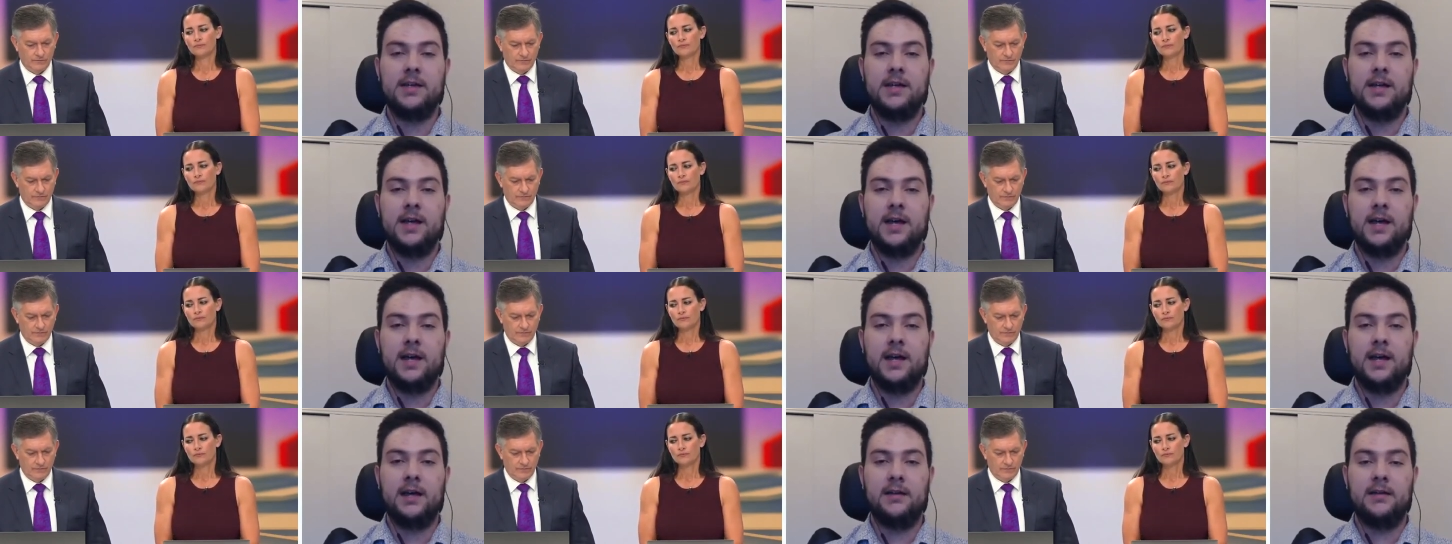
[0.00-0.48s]

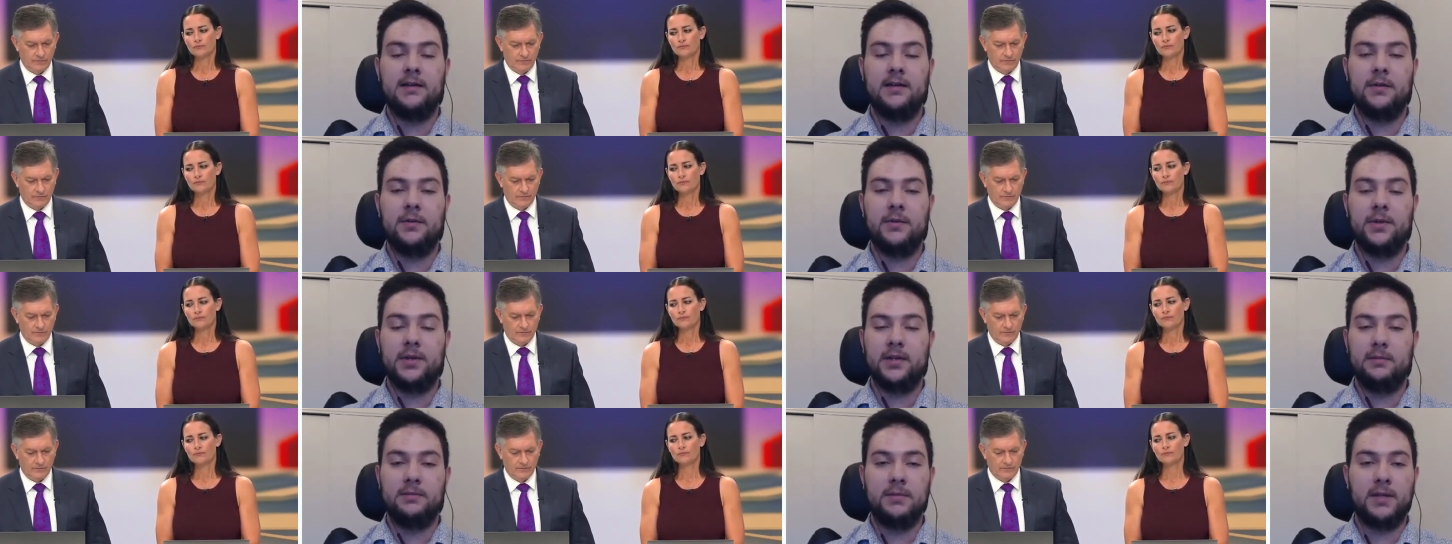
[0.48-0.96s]
Speaker 1: and uh, we
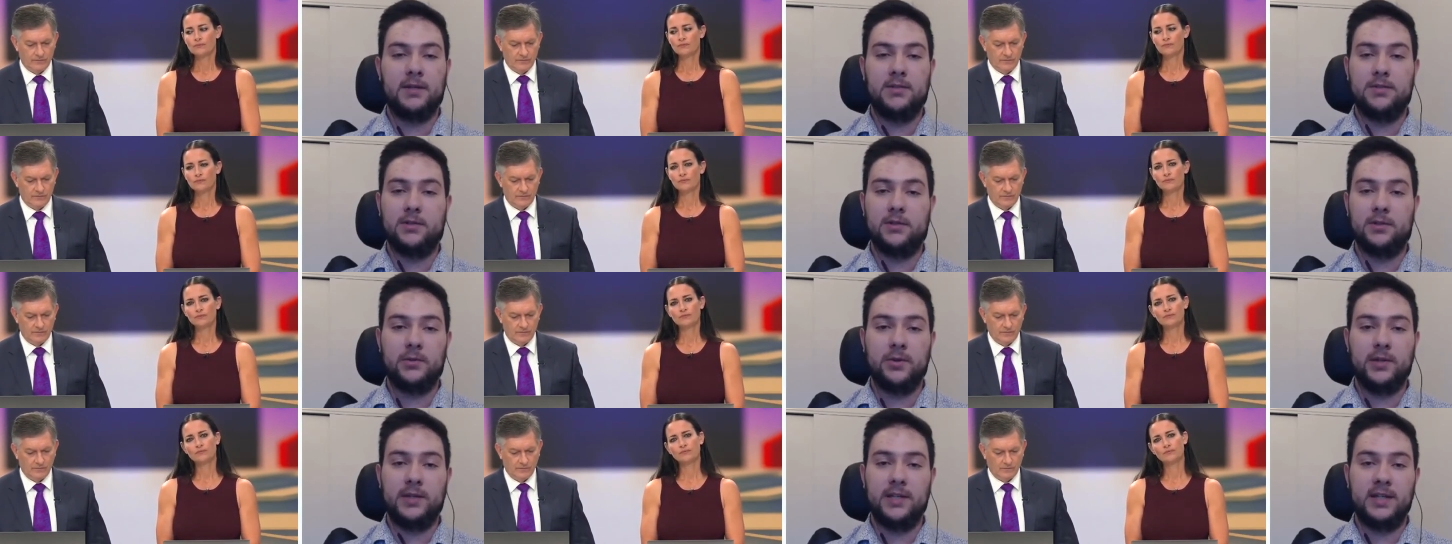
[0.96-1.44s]
can make sure that
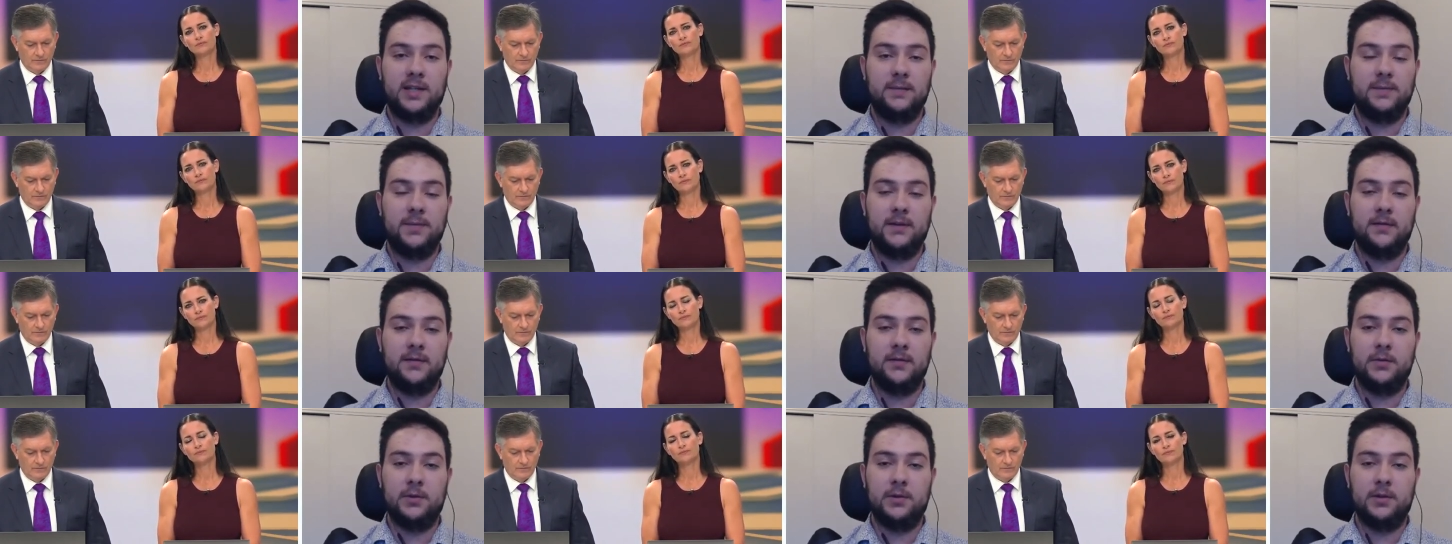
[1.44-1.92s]
we keep
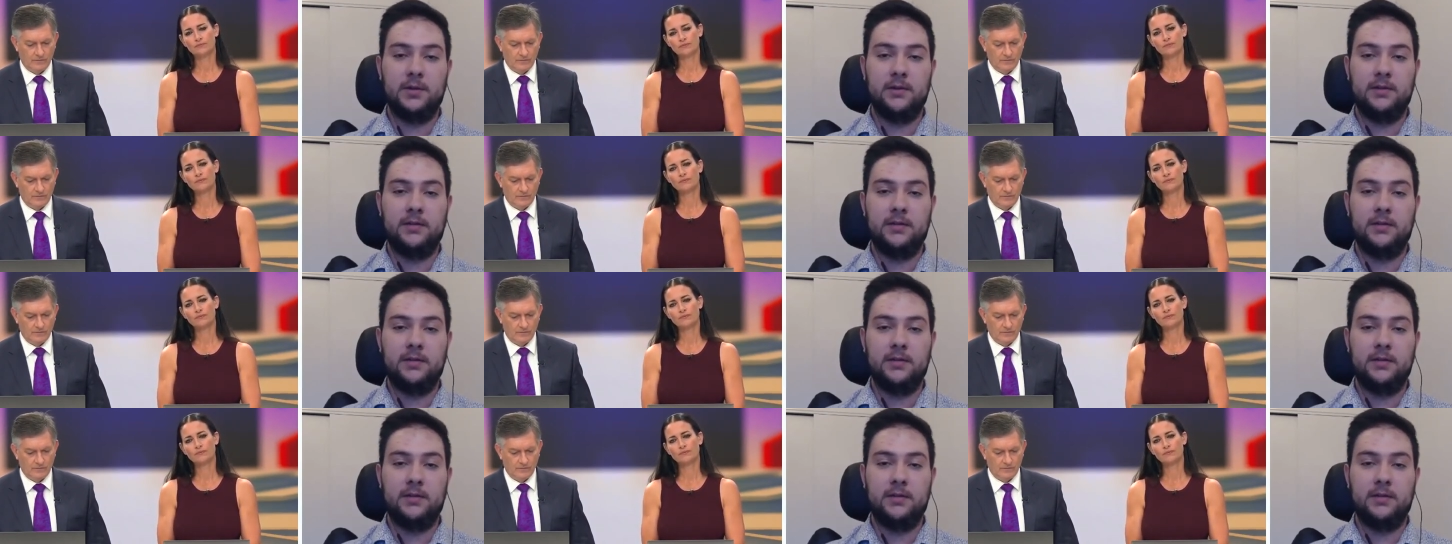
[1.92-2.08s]
everyone as